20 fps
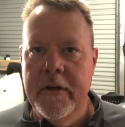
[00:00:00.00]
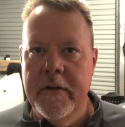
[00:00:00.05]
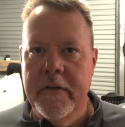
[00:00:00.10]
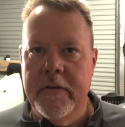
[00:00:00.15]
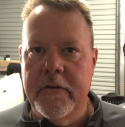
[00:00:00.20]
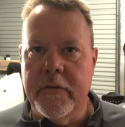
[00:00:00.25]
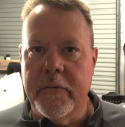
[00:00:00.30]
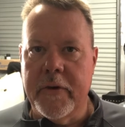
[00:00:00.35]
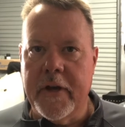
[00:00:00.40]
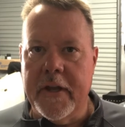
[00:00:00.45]

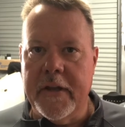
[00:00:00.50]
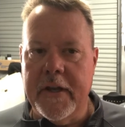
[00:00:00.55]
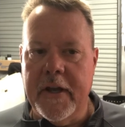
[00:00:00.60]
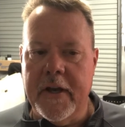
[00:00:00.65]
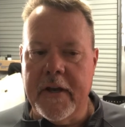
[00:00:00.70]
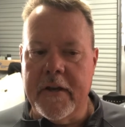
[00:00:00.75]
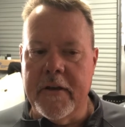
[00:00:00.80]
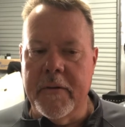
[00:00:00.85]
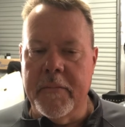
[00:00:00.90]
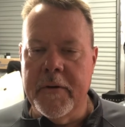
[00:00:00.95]
So we got
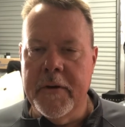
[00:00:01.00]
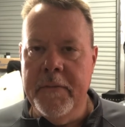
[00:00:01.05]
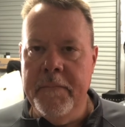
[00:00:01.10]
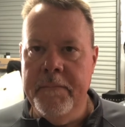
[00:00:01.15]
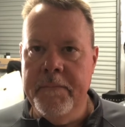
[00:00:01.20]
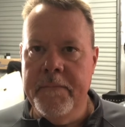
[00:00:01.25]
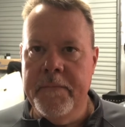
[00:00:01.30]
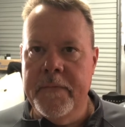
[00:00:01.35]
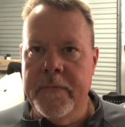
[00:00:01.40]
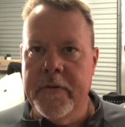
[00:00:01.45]
that coming.
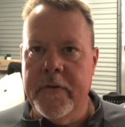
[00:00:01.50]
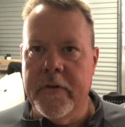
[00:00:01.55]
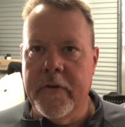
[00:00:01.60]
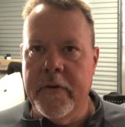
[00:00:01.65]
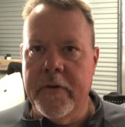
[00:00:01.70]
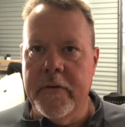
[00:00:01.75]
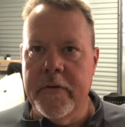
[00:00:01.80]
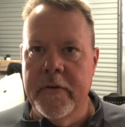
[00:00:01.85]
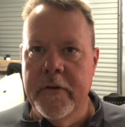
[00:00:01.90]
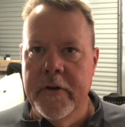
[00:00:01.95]

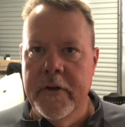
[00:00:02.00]
So